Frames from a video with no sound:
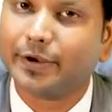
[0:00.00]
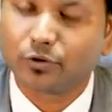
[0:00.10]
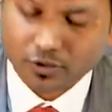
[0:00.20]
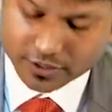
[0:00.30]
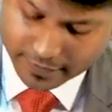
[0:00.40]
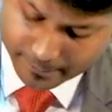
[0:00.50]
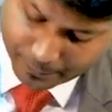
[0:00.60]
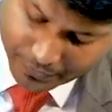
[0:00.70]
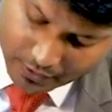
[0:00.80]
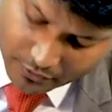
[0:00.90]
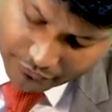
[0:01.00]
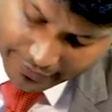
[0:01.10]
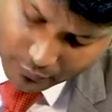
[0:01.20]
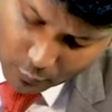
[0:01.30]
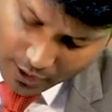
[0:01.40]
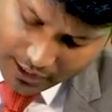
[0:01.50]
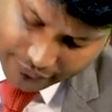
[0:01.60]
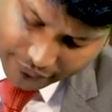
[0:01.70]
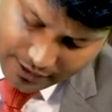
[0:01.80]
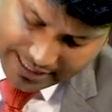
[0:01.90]
myotoxic. Fine. What are
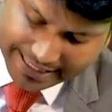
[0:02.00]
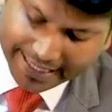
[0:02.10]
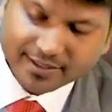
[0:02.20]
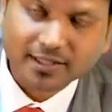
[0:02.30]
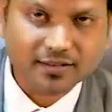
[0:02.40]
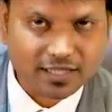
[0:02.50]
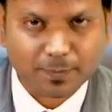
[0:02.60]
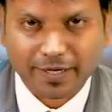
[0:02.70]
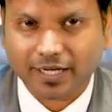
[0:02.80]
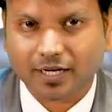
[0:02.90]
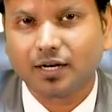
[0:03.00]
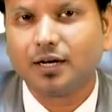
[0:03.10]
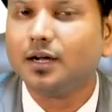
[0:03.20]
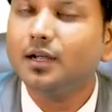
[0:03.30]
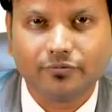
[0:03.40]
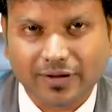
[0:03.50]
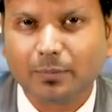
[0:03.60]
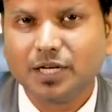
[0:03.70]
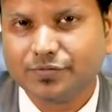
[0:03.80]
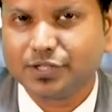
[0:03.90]
the snakes in this particular
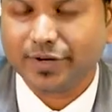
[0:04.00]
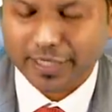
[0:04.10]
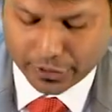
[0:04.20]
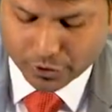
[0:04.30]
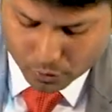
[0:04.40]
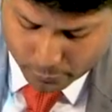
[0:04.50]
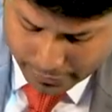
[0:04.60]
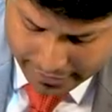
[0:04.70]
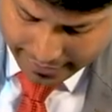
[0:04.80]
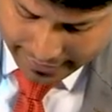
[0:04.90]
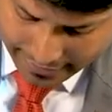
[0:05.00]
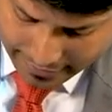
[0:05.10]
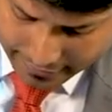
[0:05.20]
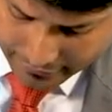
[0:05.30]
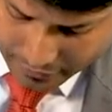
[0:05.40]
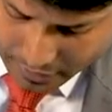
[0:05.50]
families which we need to know? We can have